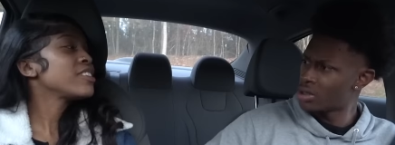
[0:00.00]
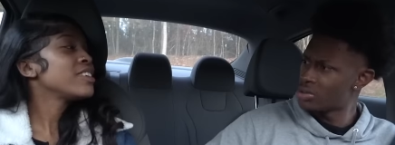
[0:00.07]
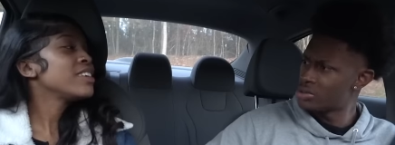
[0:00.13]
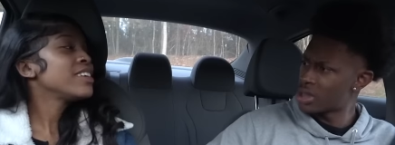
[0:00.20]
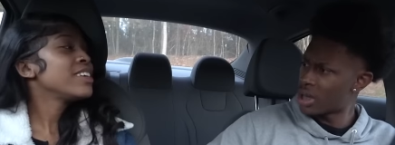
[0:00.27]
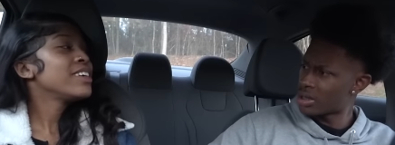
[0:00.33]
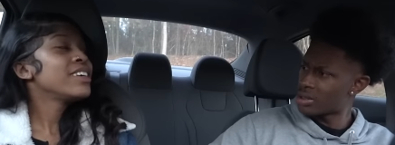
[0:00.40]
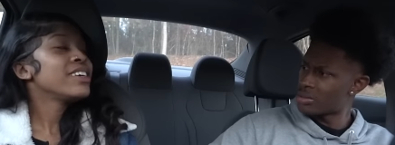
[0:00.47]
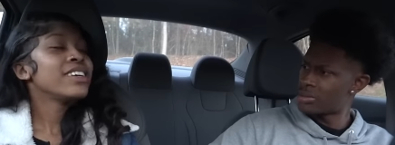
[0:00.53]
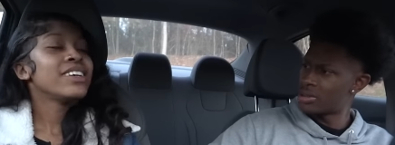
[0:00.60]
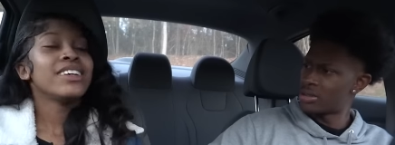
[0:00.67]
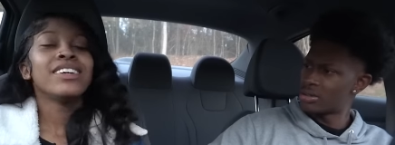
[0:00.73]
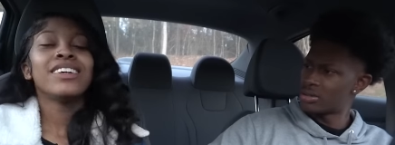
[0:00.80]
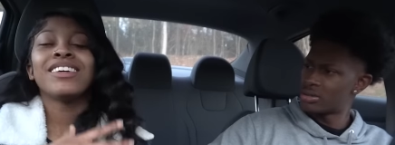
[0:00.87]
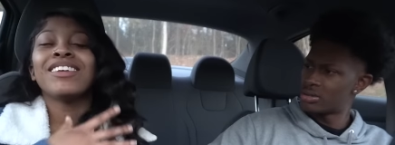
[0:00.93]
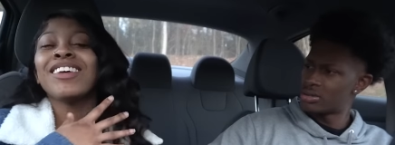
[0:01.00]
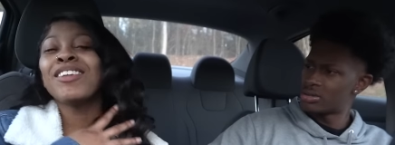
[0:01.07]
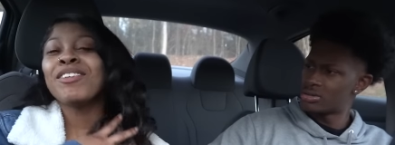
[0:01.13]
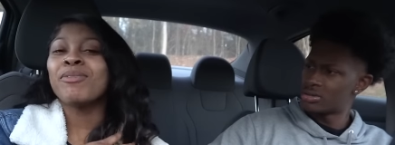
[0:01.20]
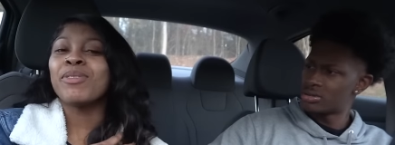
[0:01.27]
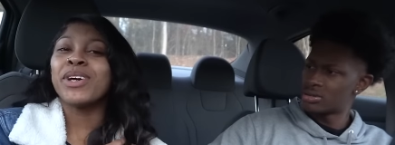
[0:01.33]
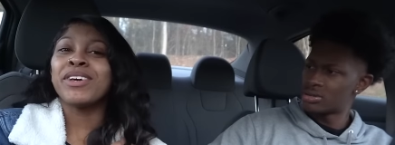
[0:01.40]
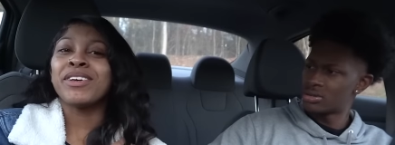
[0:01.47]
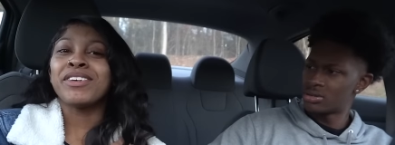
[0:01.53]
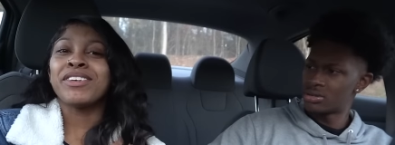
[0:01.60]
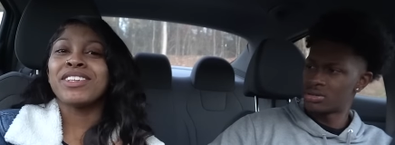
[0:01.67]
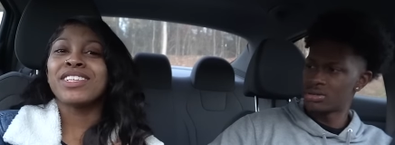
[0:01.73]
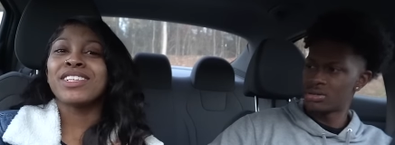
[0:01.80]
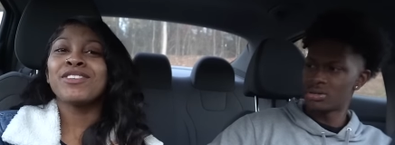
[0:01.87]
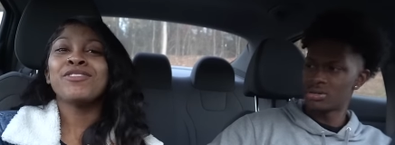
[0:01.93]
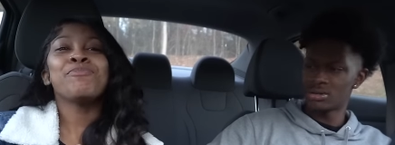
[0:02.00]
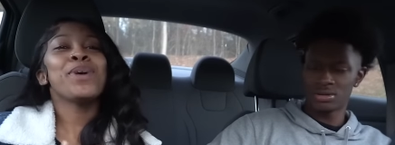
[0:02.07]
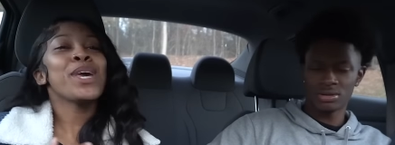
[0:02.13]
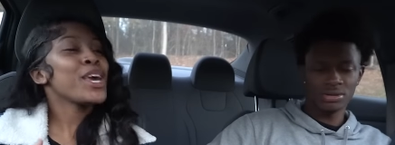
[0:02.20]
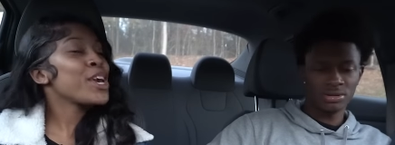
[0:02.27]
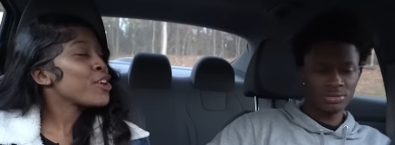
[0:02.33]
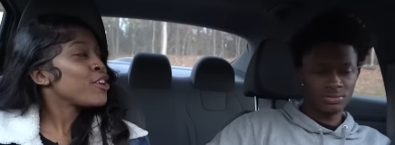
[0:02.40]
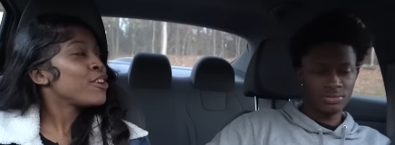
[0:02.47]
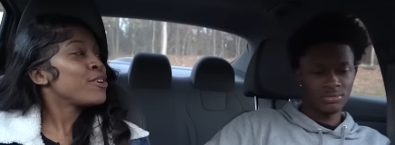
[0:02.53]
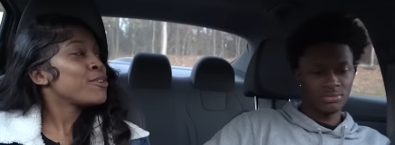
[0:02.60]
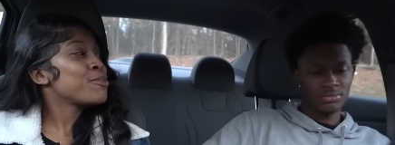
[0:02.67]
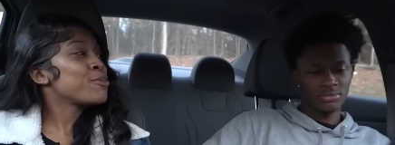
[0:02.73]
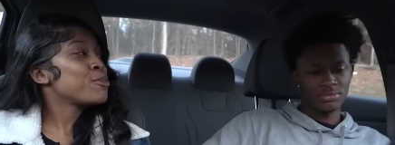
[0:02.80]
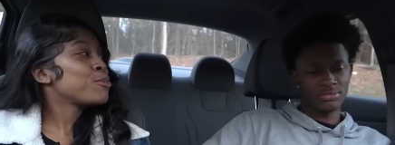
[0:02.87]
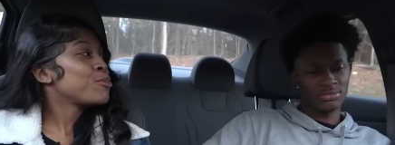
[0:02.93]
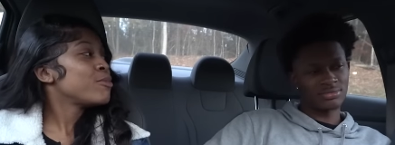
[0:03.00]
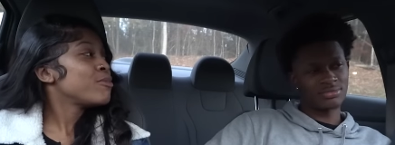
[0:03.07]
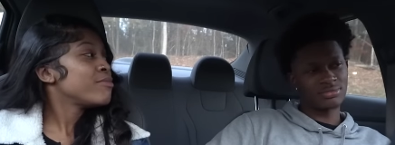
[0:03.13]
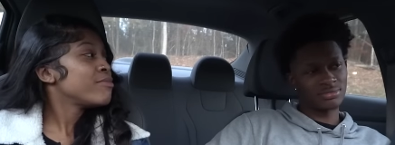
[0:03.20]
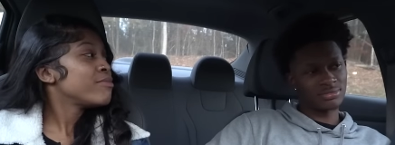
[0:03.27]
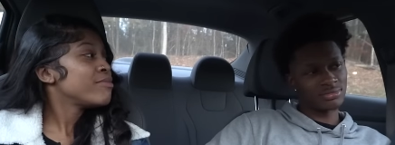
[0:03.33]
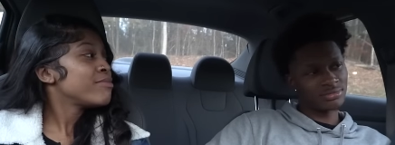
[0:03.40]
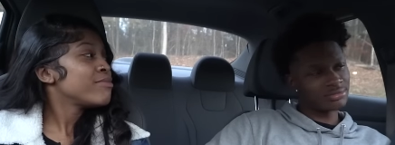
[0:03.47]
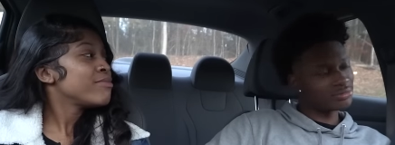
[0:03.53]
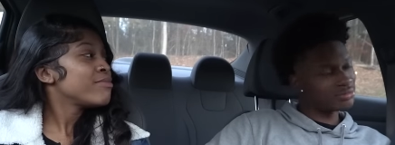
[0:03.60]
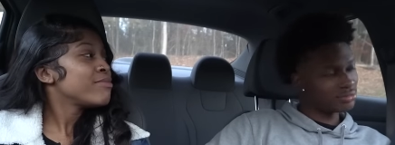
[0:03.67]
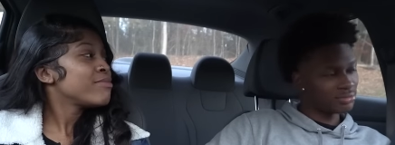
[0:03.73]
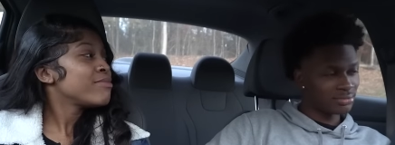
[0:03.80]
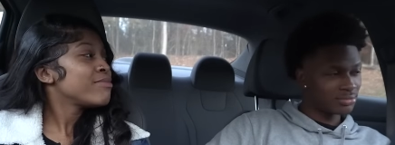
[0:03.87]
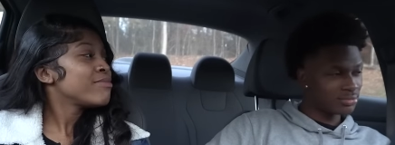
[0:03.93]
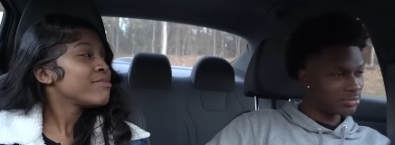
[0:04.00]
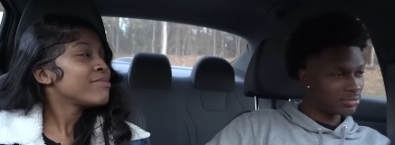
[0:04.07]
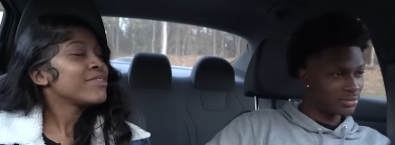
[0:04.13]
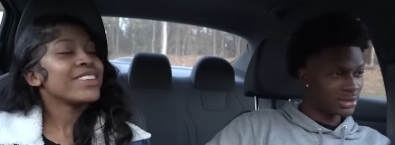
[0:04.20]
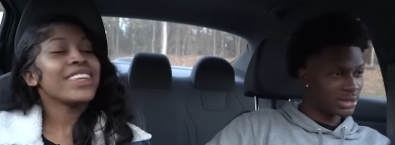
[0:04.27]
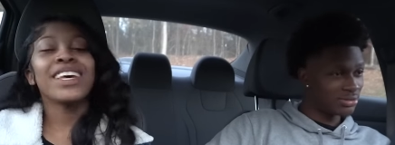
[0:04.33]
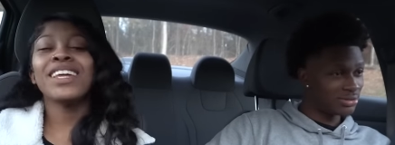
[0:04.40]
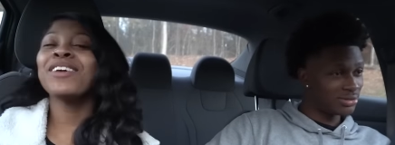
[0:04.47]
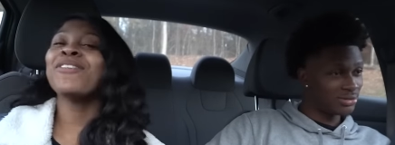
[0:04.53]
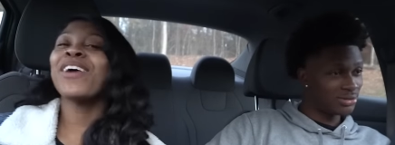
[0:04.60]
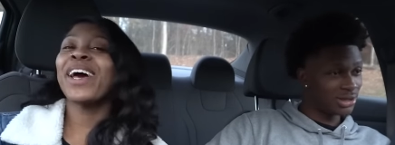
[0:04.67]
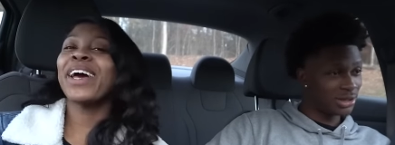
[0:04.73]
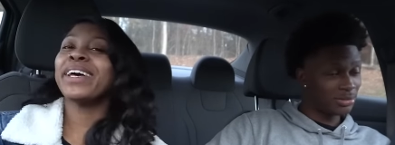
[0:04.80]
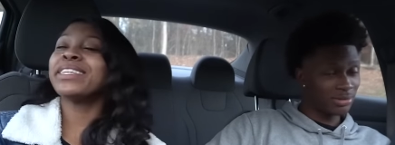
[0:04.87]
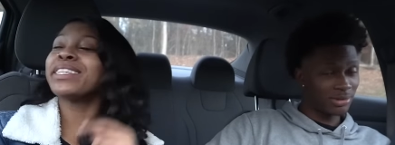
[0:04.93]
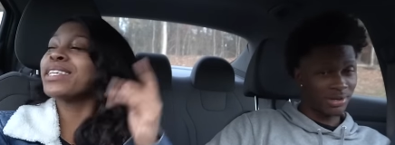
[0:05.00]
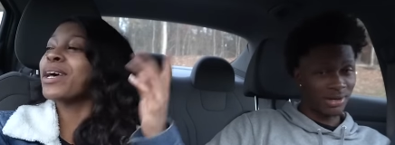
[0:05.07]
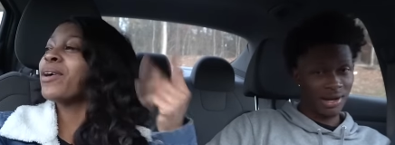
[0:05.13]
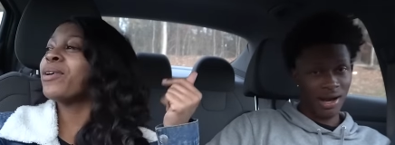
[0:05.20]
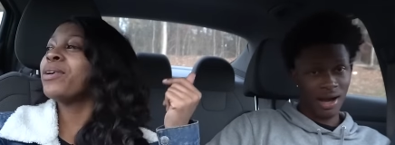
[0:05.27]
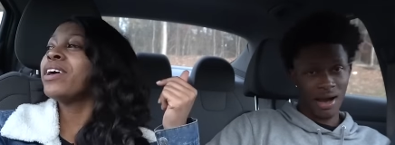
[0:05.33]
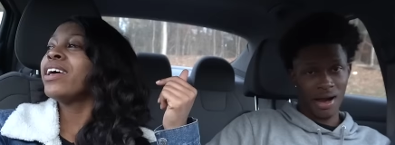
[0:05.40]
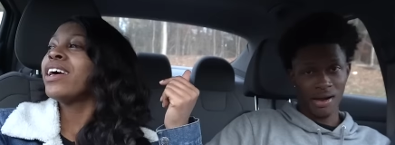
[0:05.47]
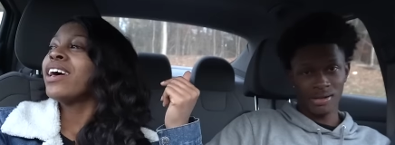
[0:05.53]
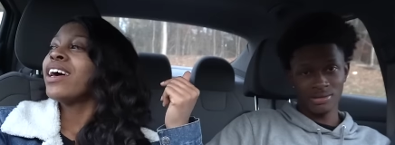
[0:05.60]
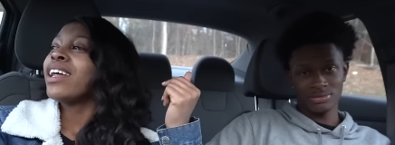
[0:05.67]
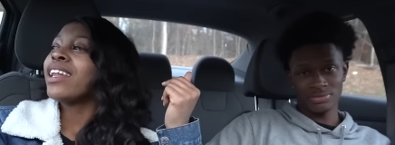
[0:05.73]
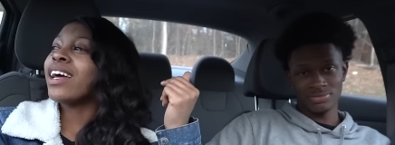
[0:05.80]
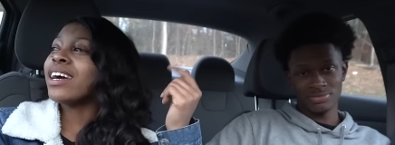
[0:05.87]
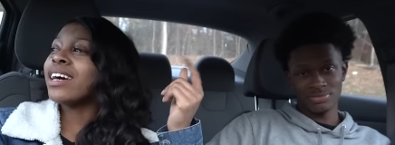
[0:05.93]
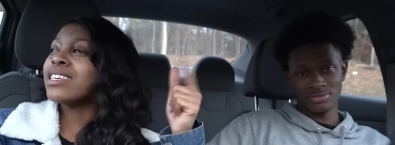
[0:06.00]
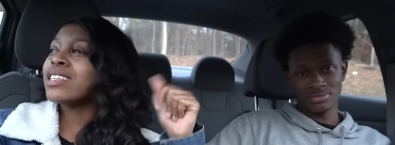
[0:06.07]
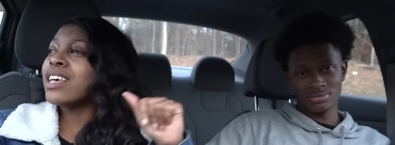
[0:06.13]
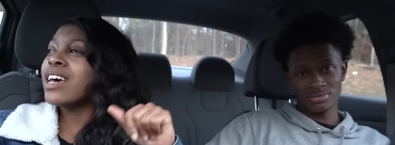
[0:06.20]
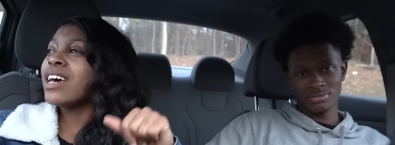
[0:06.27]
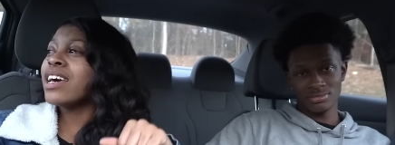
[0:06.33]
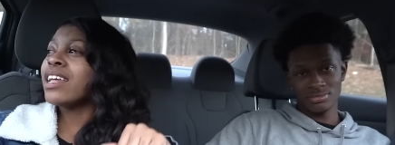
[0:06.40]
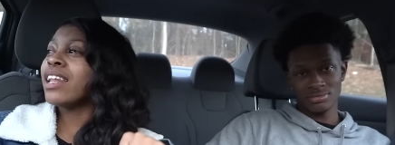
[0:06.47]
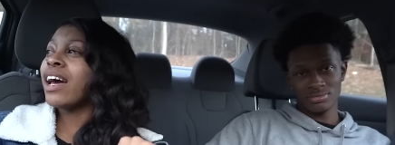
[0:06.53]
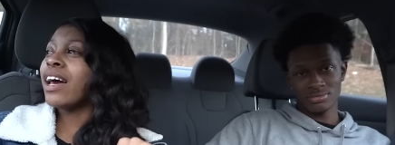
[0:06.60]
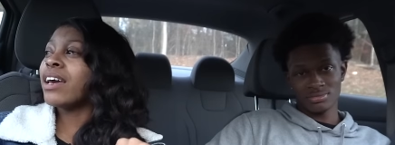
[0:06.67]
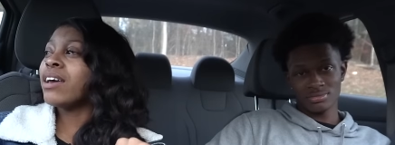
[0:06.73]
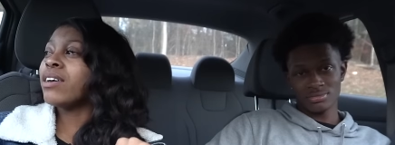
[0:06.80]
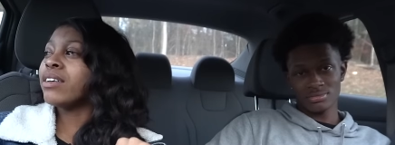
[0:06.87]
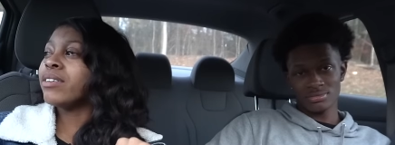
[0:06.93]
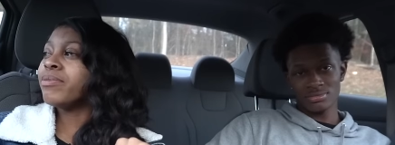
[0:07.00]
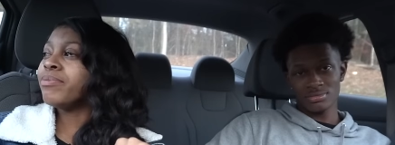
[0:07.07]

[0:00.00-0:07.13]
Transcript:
Speaker 1: are you talking about?
Speaker 2: Anyways, you being you. Anyways, so like I said, like